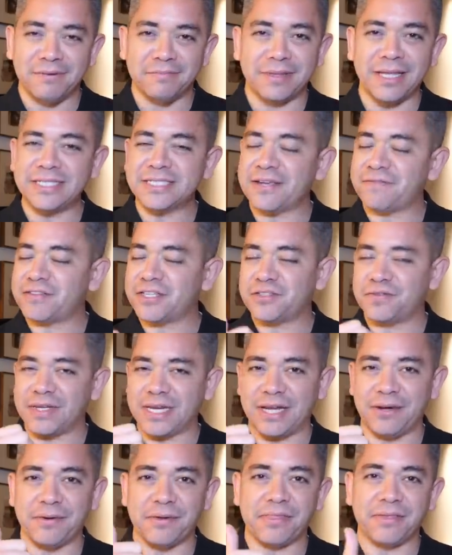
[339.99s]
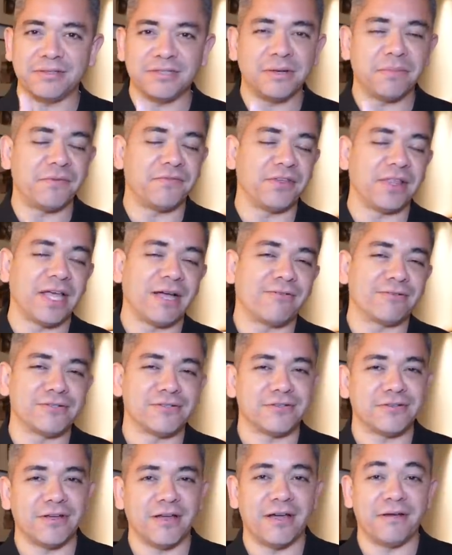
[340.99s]
Please give this video a thumbs up if you like
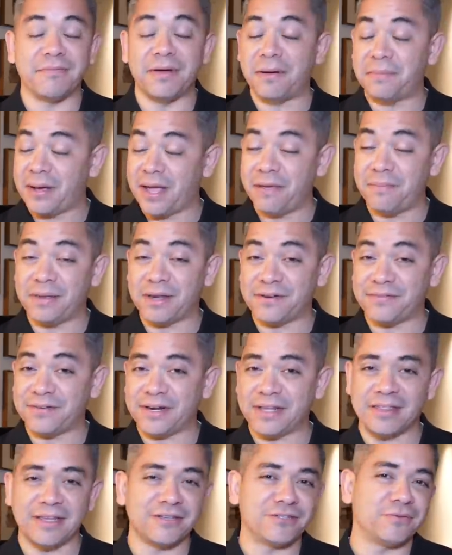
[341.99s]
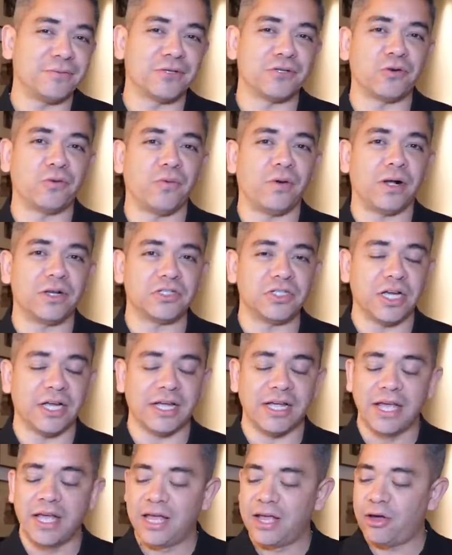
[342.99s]
what you saw. I'm Jaime Rivera. Thanks so much for
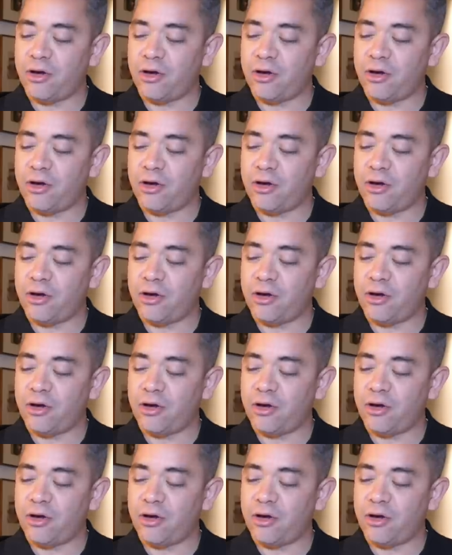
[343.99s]
watching.